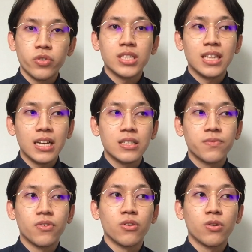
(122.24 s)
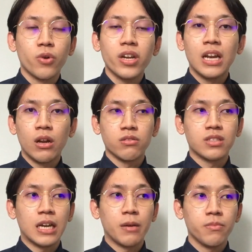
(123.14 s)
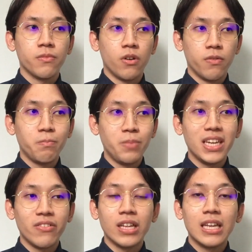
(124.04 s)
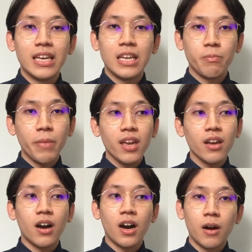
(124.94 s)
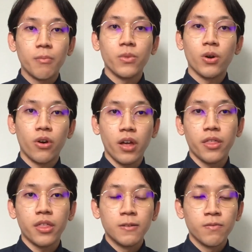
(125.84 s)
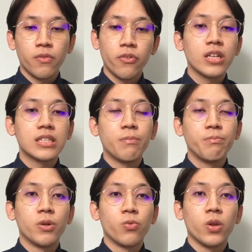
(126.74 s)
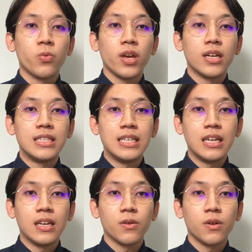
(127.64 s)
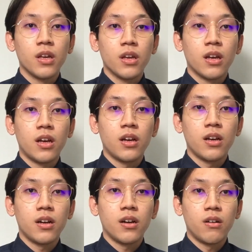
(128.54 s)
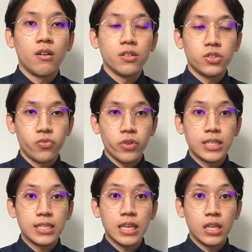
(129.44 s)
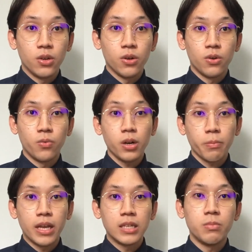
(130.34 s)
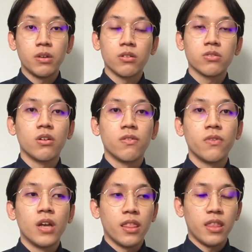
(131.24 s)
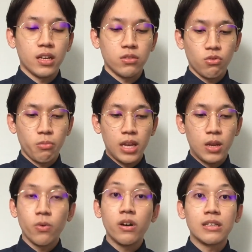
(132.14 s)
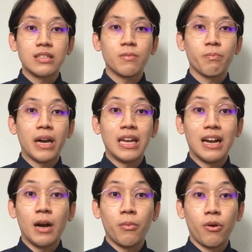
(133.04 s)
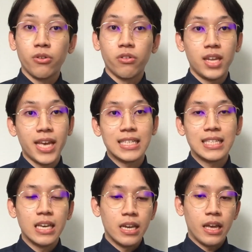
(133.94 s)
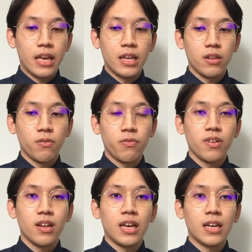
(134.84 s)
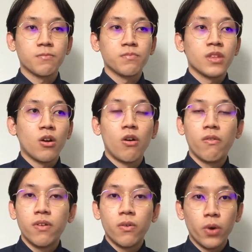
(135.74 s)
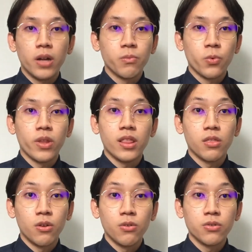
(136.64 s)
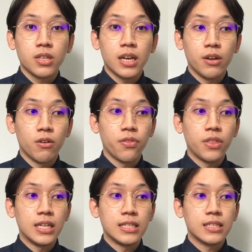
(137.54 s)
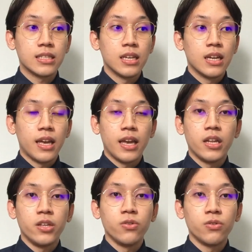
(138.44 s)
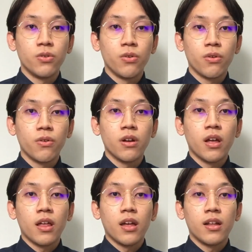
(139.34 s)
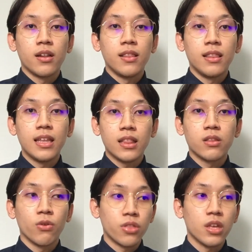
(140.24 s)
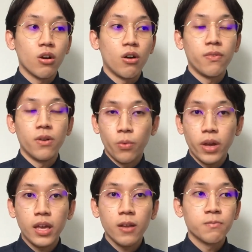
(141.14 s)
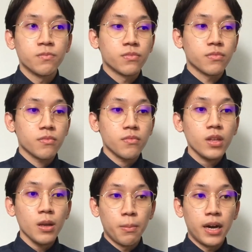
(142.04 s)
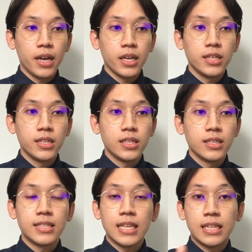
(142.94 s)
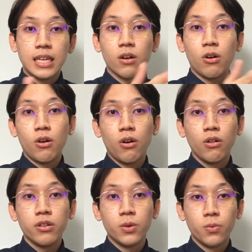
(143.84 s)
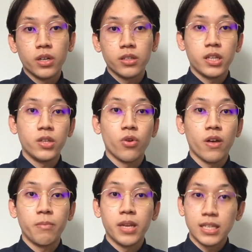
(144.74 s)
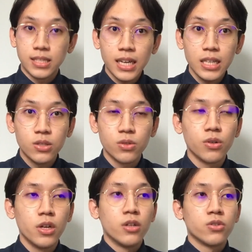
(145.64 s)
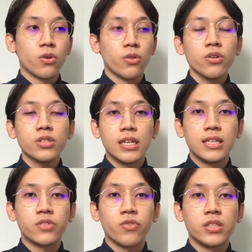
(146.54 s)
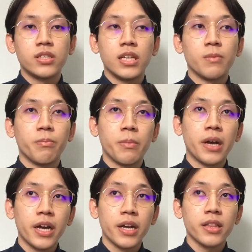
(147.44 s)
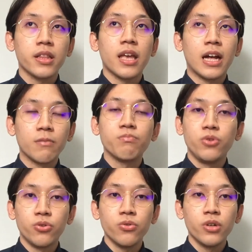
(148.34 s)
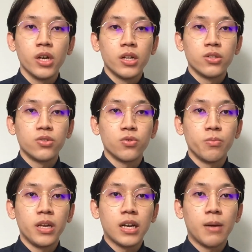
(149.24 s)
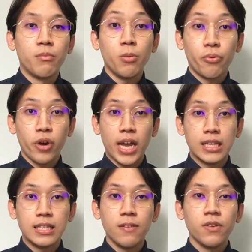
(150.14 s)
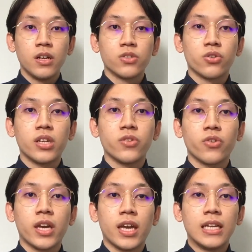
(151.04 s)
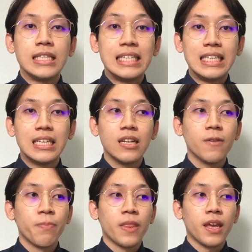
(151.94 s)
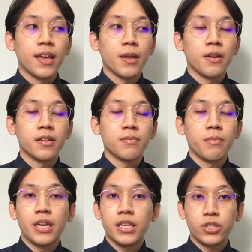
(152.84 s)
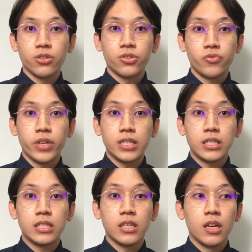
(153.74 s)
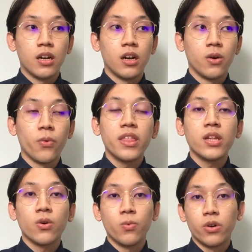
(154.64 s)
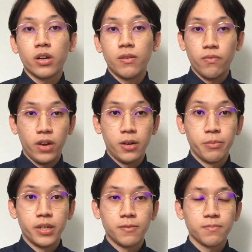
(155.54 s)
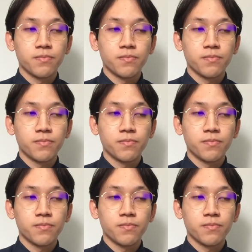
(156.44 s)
stress lasts for quite a long time or period, it may harm your health. For example, when we are dealing stress in your workplace because of there are so many works piling up on your desk, and you feel like overwhelmed with those kind of things, and you need to think of a way by settling all the work that you have been assigned to. So those are the stress that might help you to become more proactive so that you can deal and manage your stress within your work environment.